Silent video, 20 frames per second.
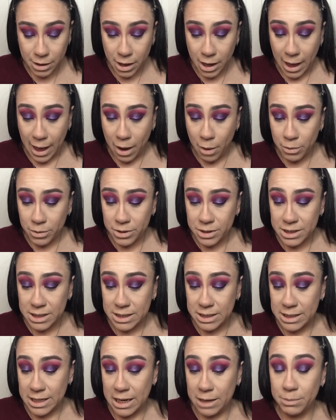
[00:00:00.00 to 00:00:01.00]
ours
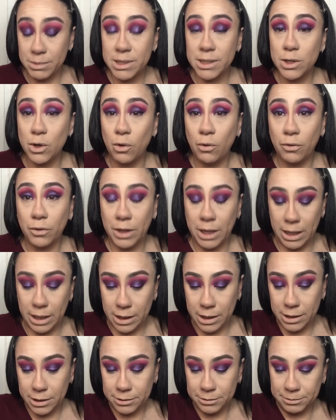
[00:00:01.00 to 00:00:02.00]
is named
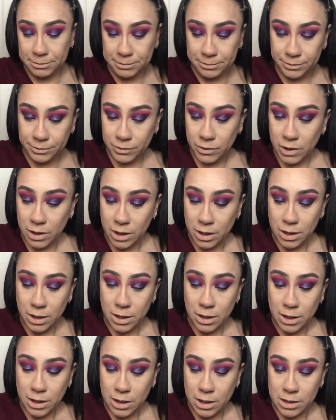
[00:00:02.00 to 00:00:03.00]
Snowflake.
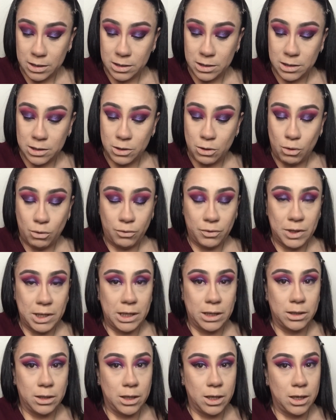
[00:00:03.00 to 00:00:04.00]
And
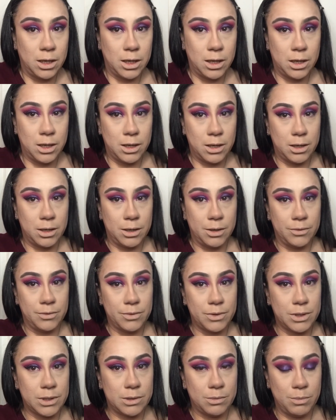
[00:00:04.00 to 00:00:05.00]
Snowflake
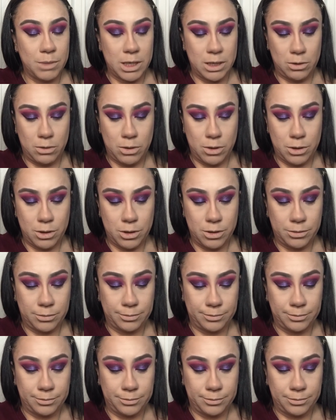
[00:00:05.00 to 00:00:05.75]
loves my daughter.